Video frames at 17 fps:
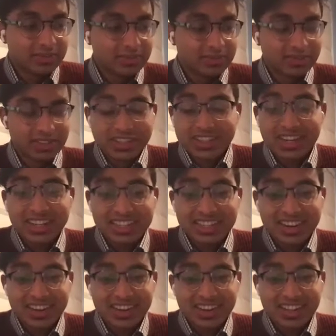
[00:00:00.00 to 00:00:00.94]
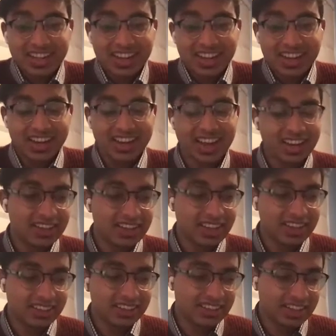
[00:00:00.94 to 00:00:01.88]
you just gotta get started,
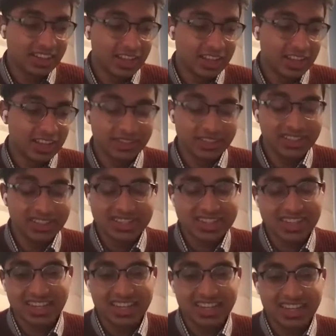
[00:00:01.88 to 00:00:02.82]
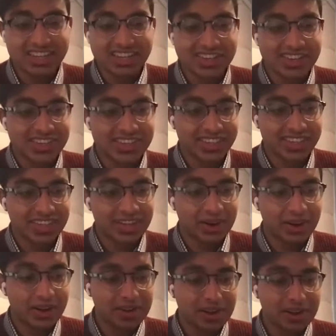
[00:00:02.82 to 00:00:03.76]
and it really is a key to just, like,
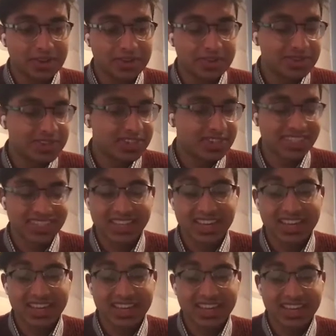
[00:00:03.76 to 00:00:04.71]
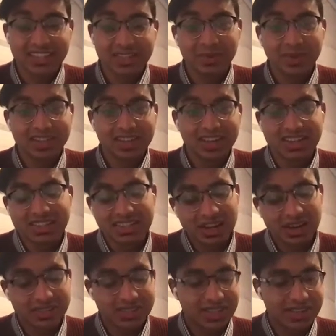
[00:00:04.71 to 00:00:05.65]
all sorts of success and whatnot.
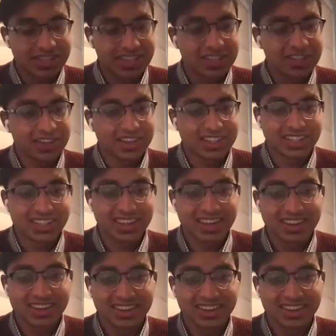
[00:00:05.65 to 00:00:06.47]
Yeah, so it's interesting. Yeah.